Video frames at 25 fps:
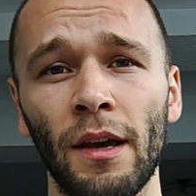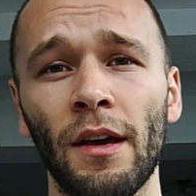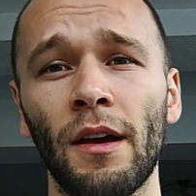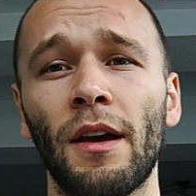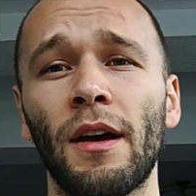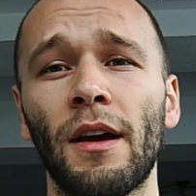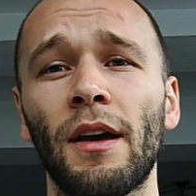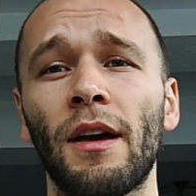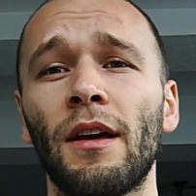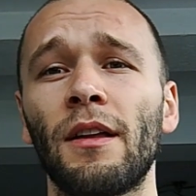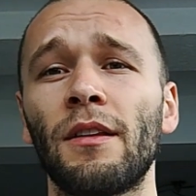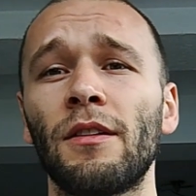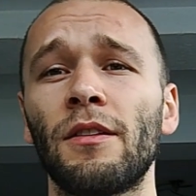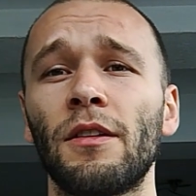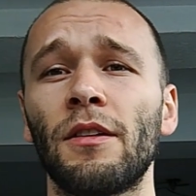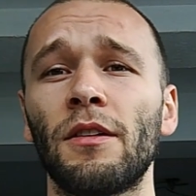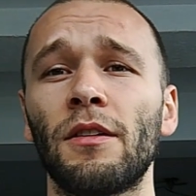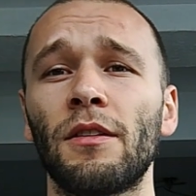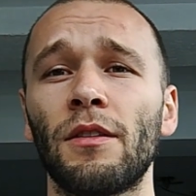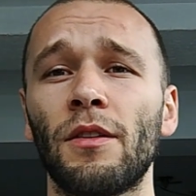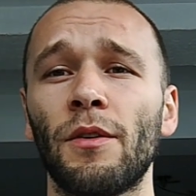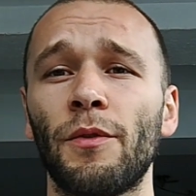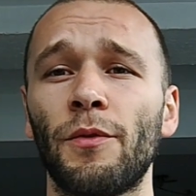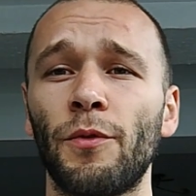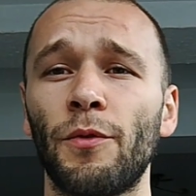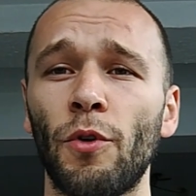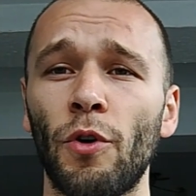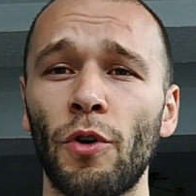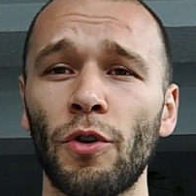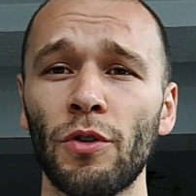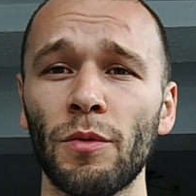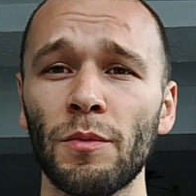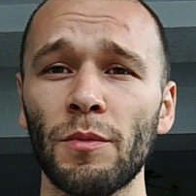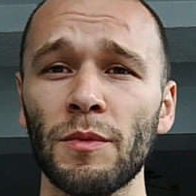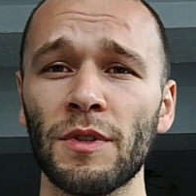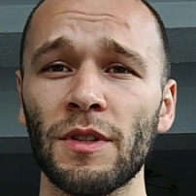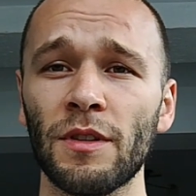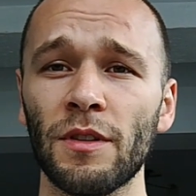and in the
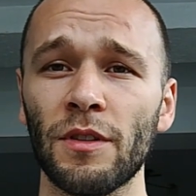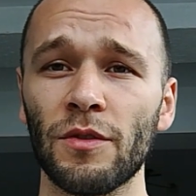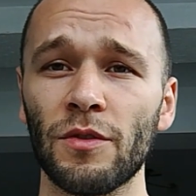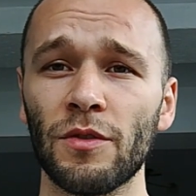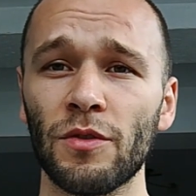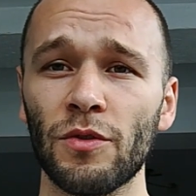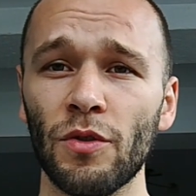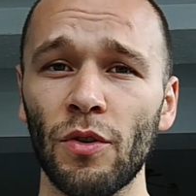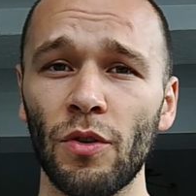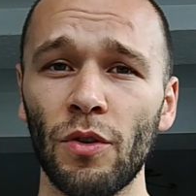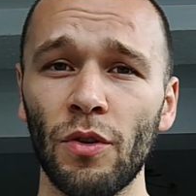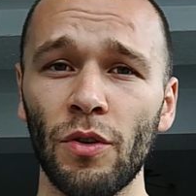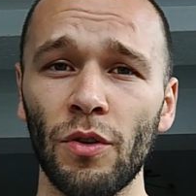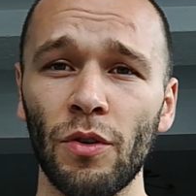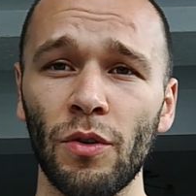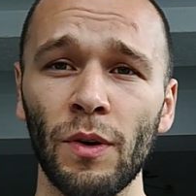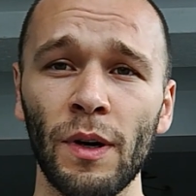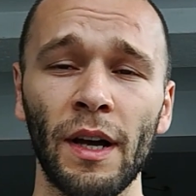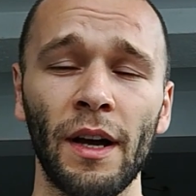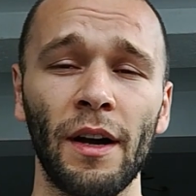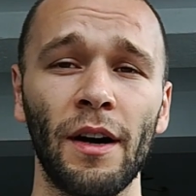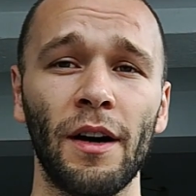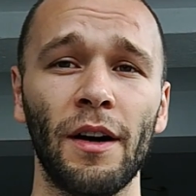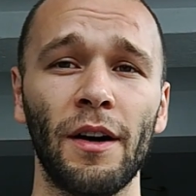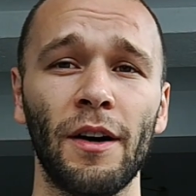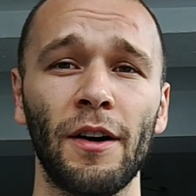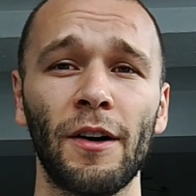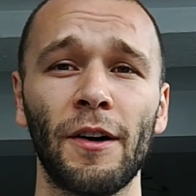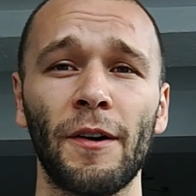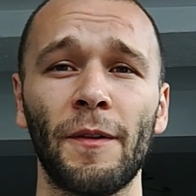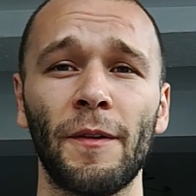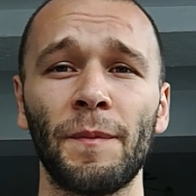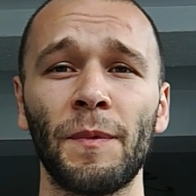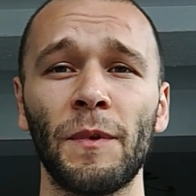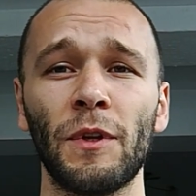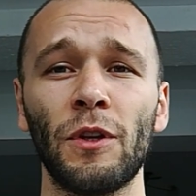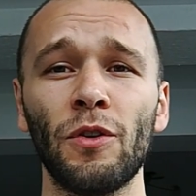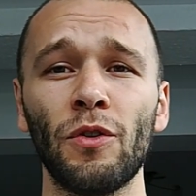forums. So
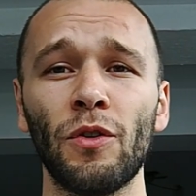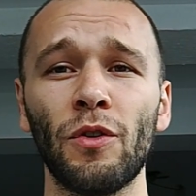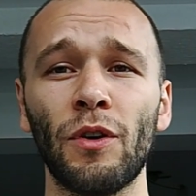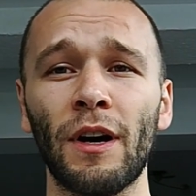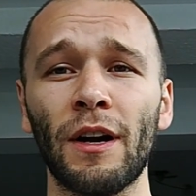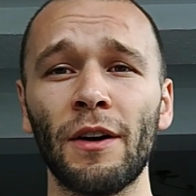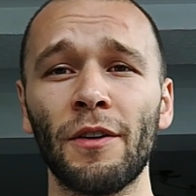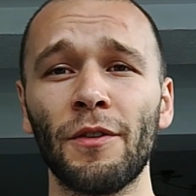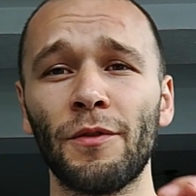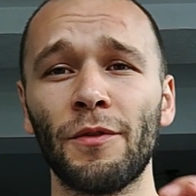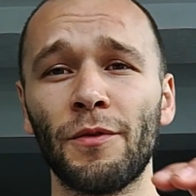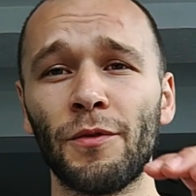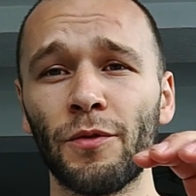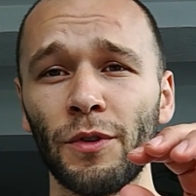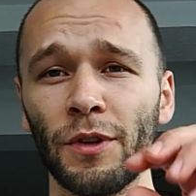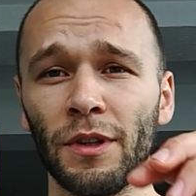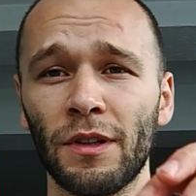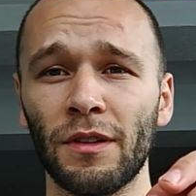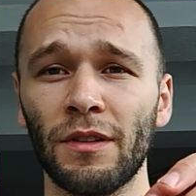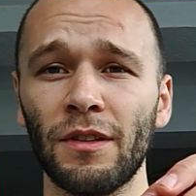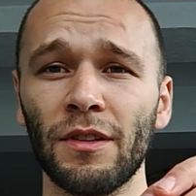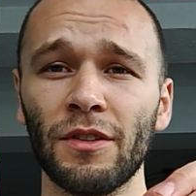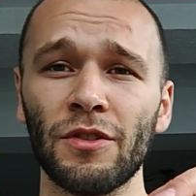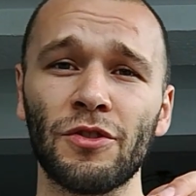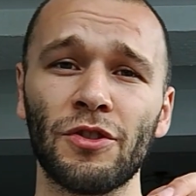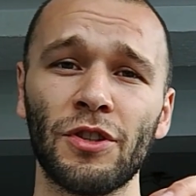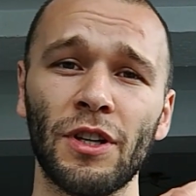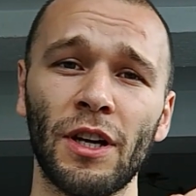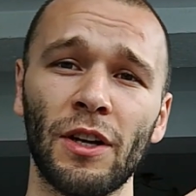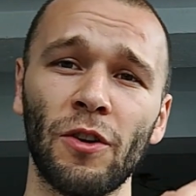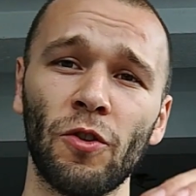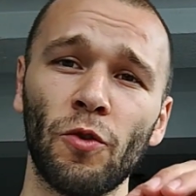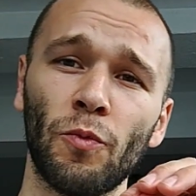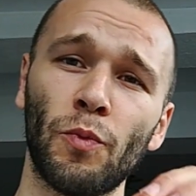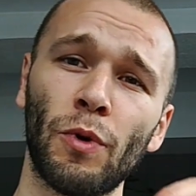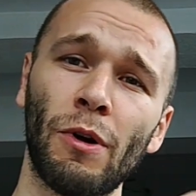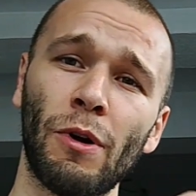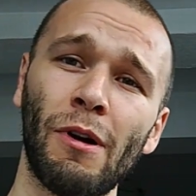you are in this
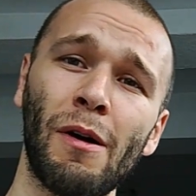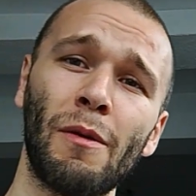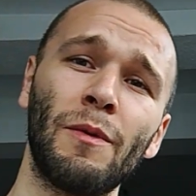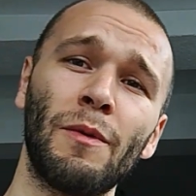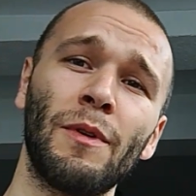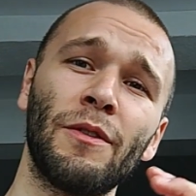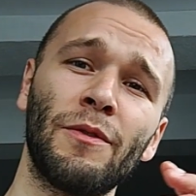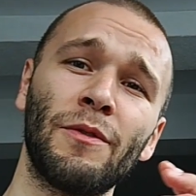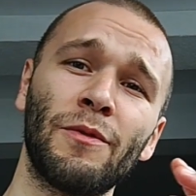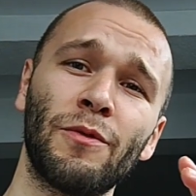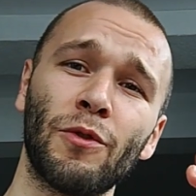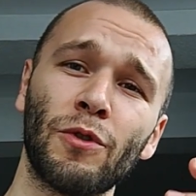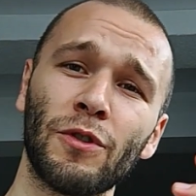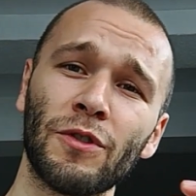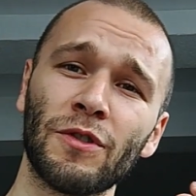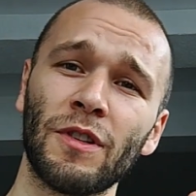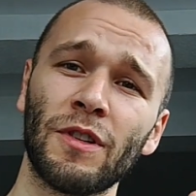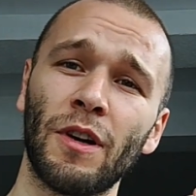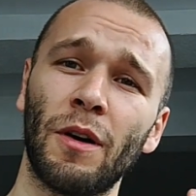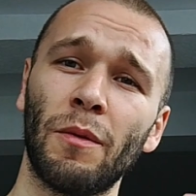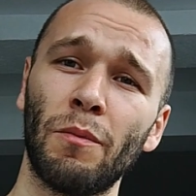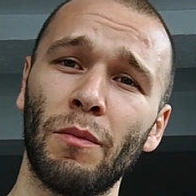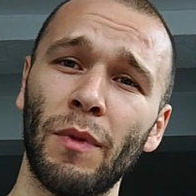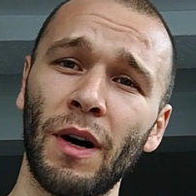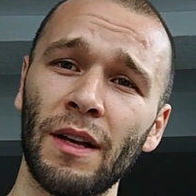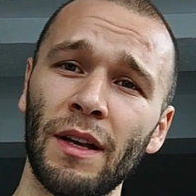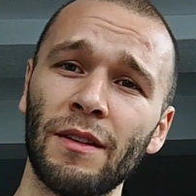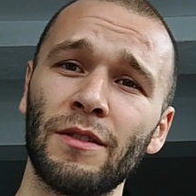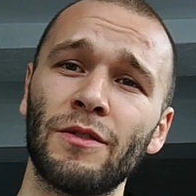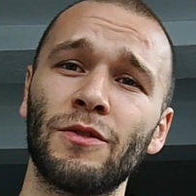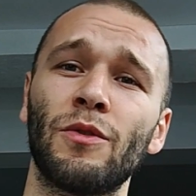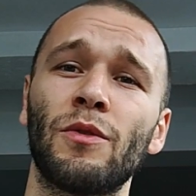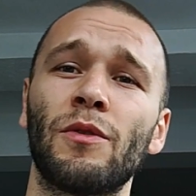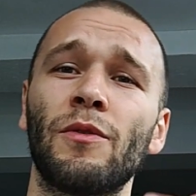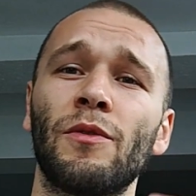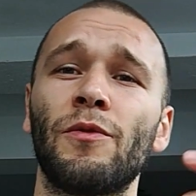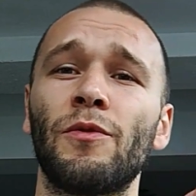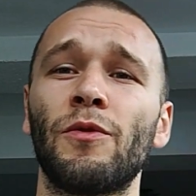channel probably for some months
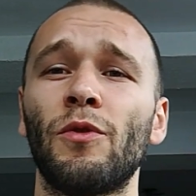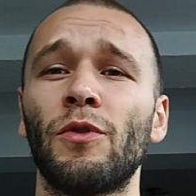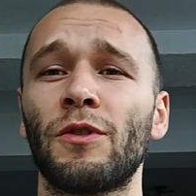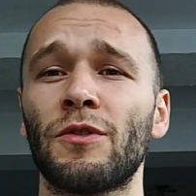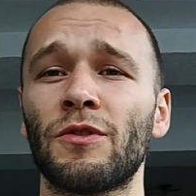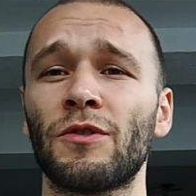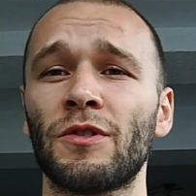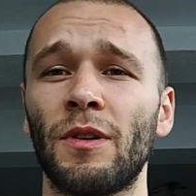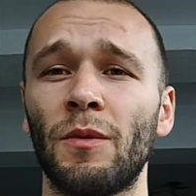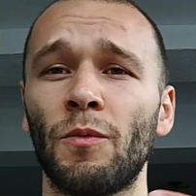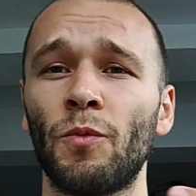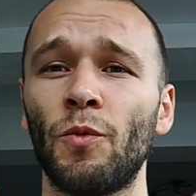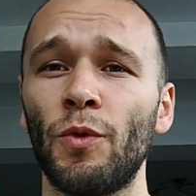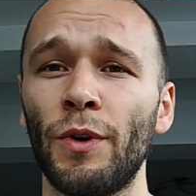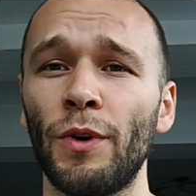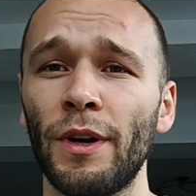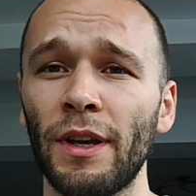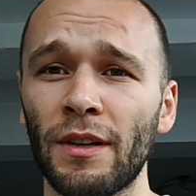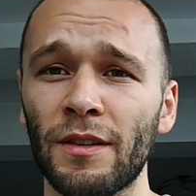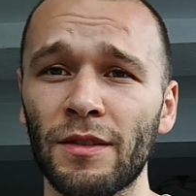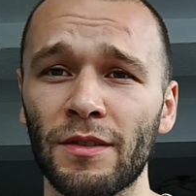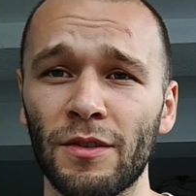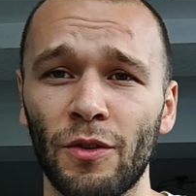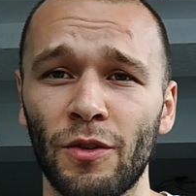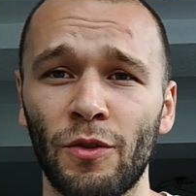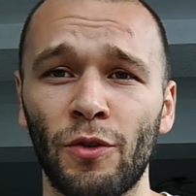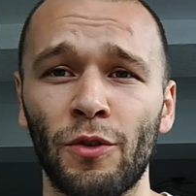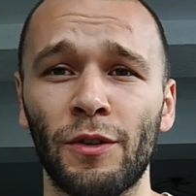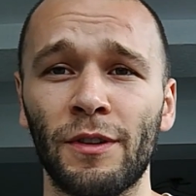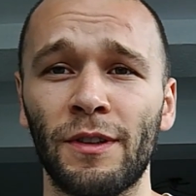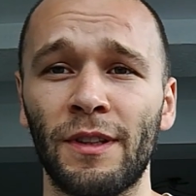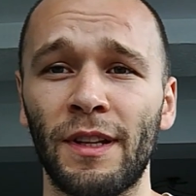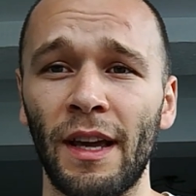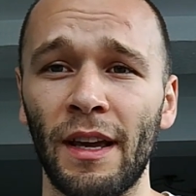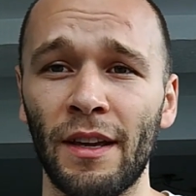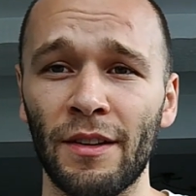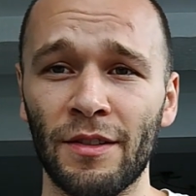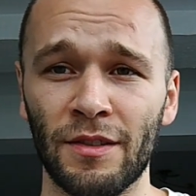or for some weeks or
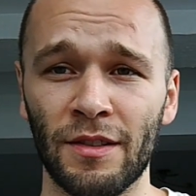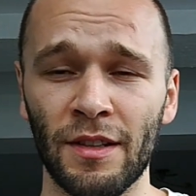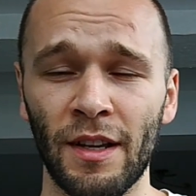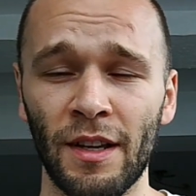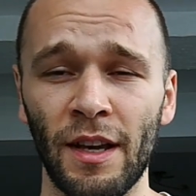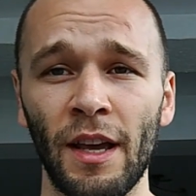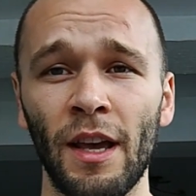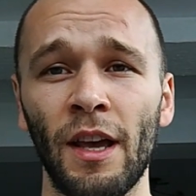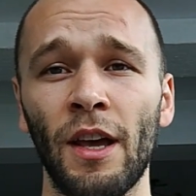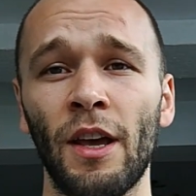days.